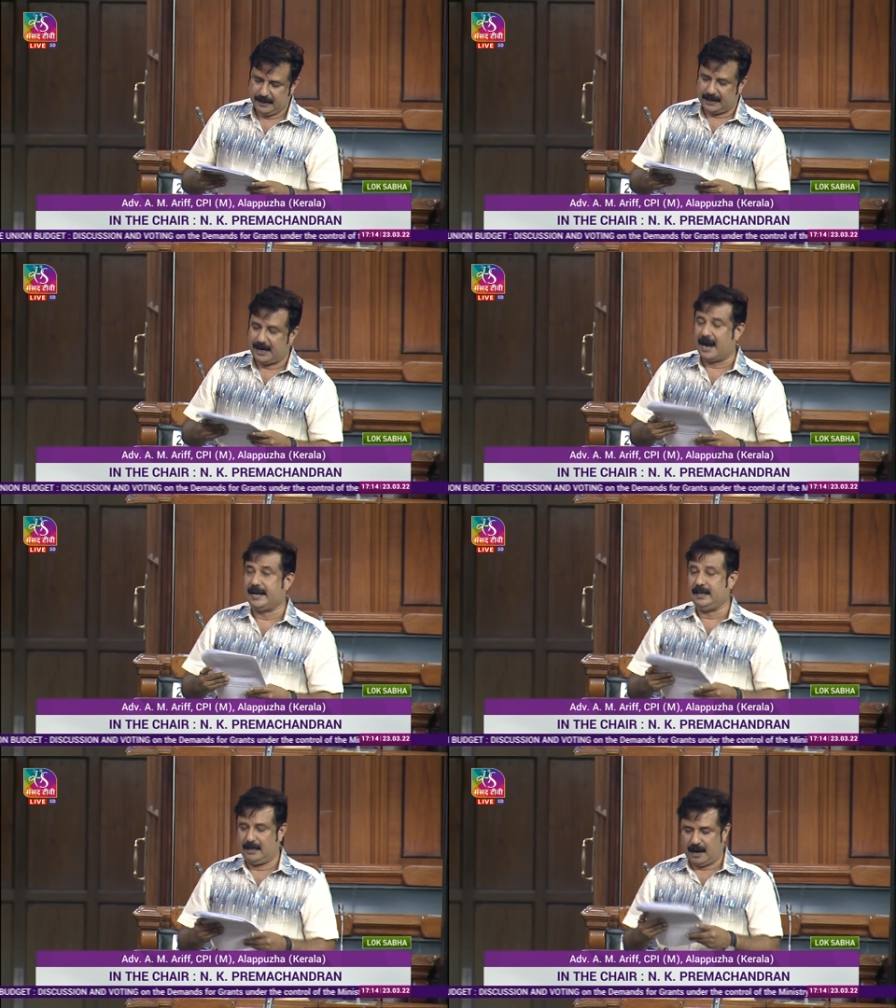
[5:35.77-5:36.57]

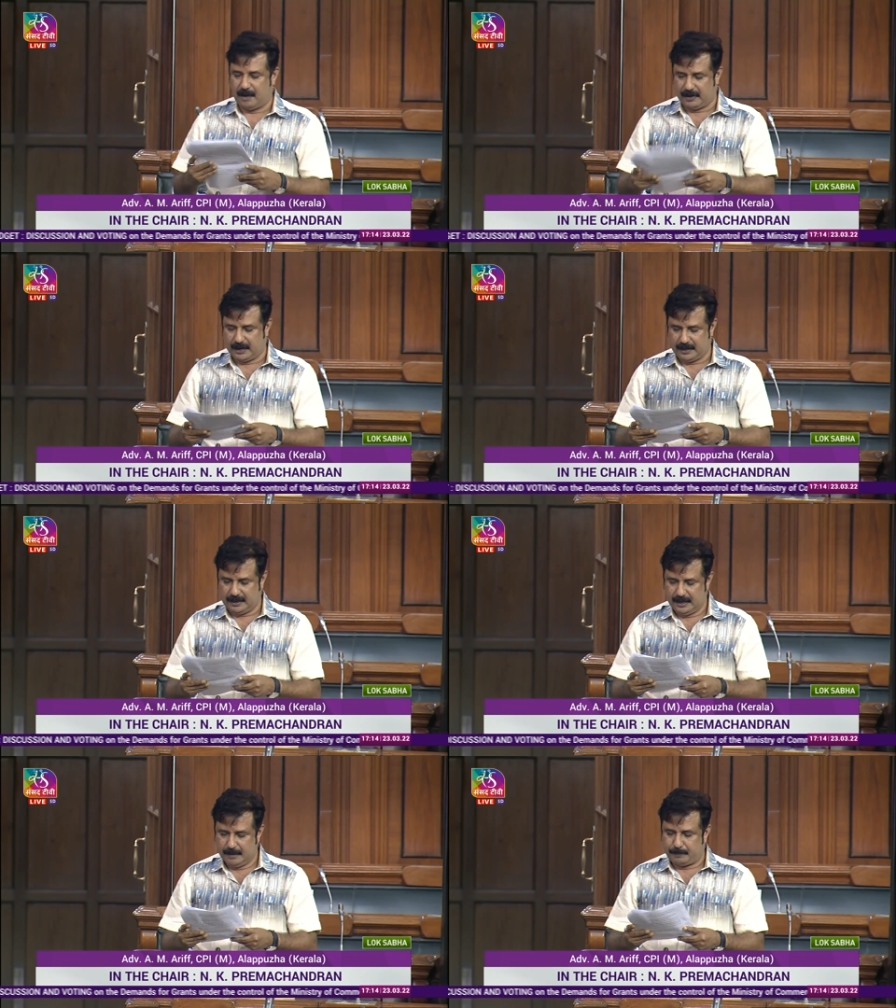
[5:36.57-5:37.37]
regarding our
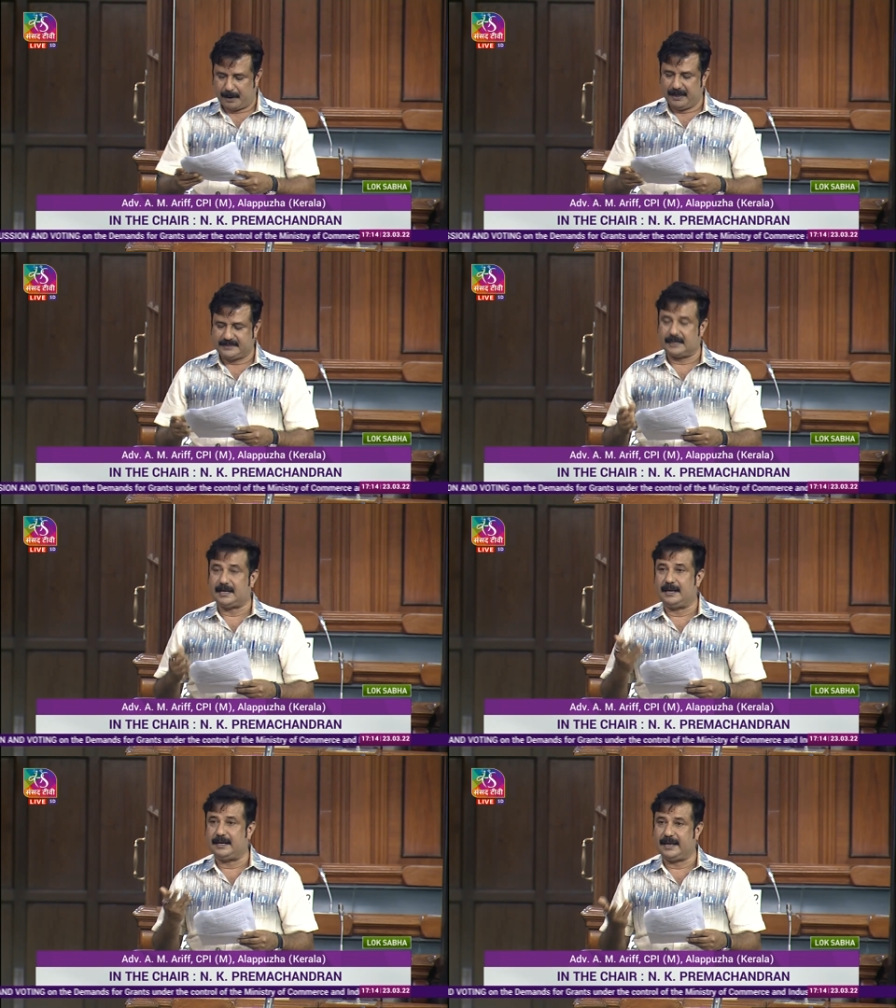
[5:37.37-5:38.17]
public
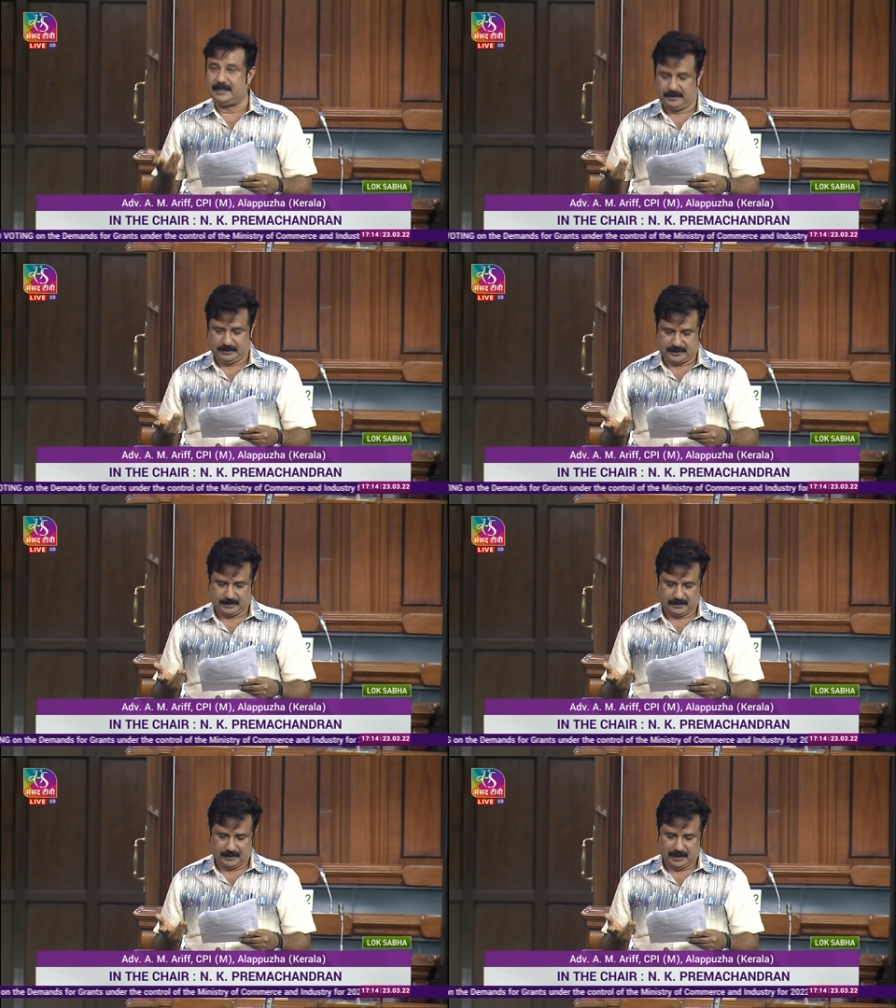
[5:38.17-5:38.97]
sector undertakings.